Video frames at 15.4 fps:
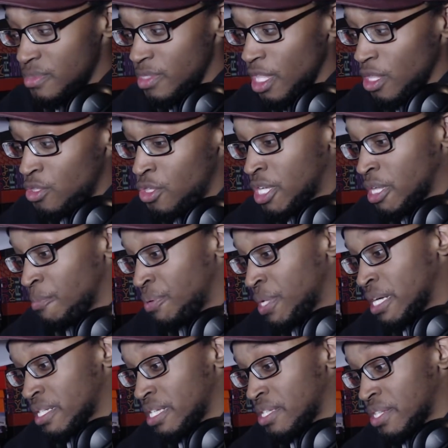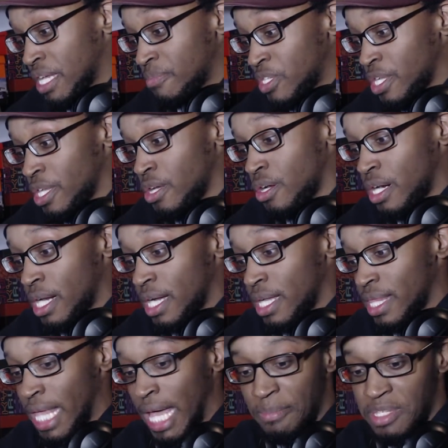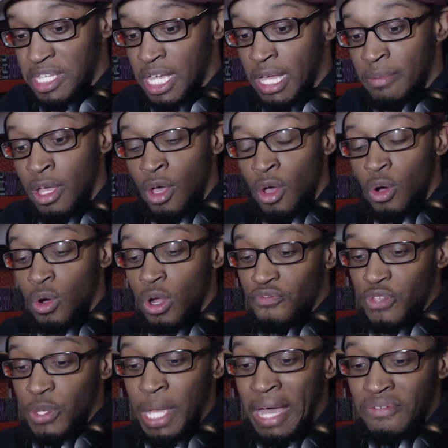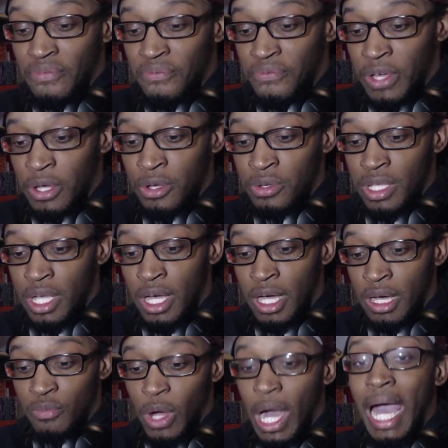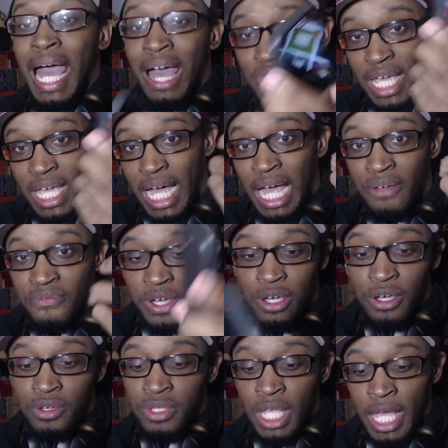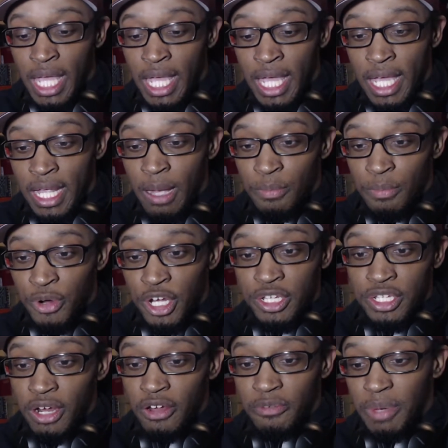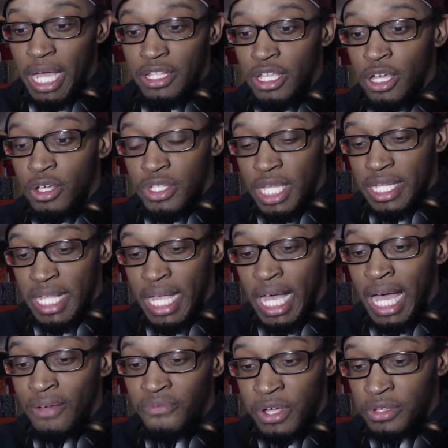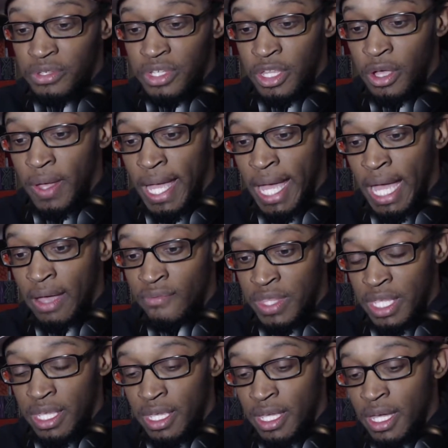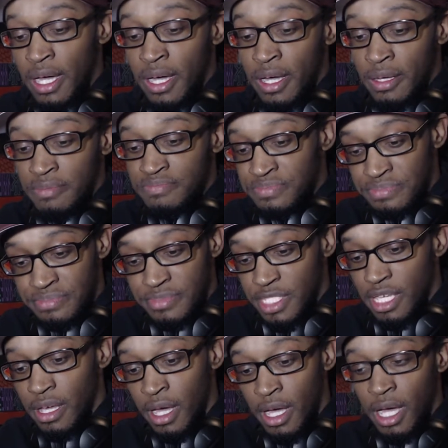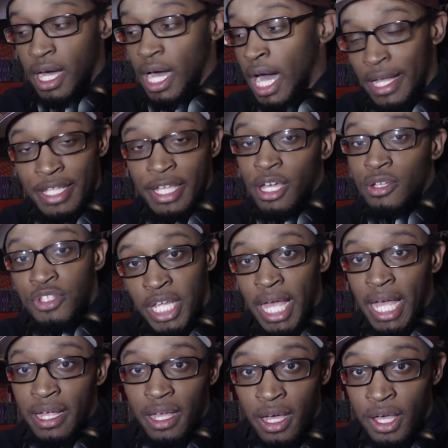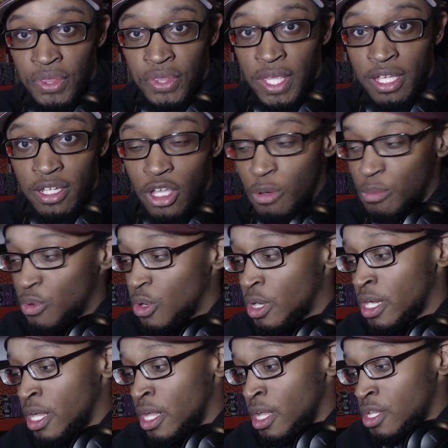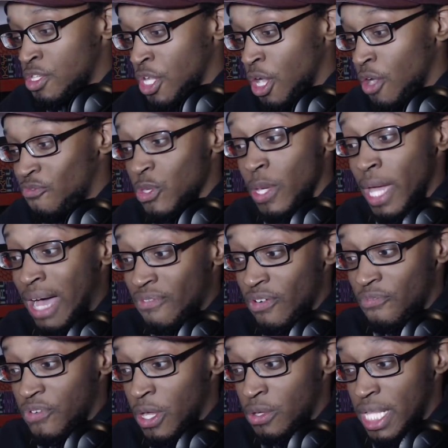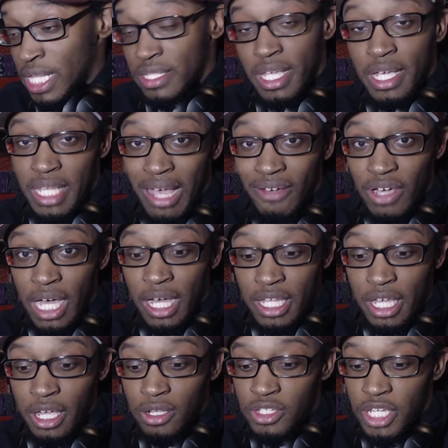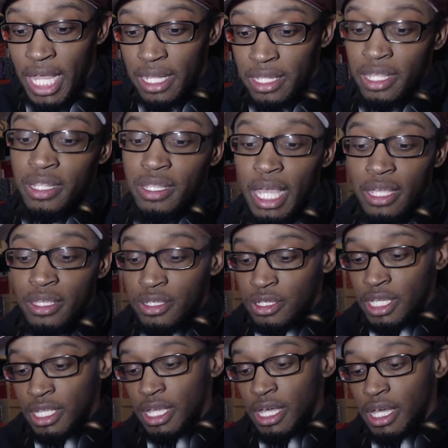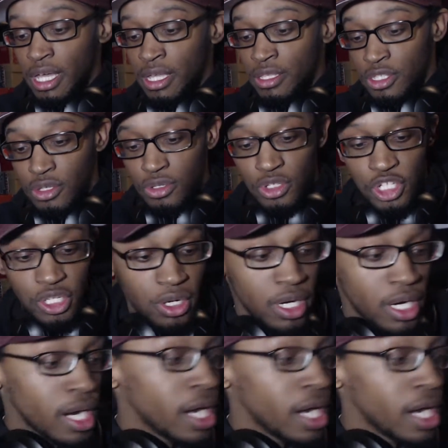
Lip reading: you can plug these up to your laptop, or if you have a phone. Well, I have the iPhone, and I'm pretty sure everybody knows like the iPhones don't have the audio jack thing no more. So if you have a phone that does have an audio jack, then yeah, you can use your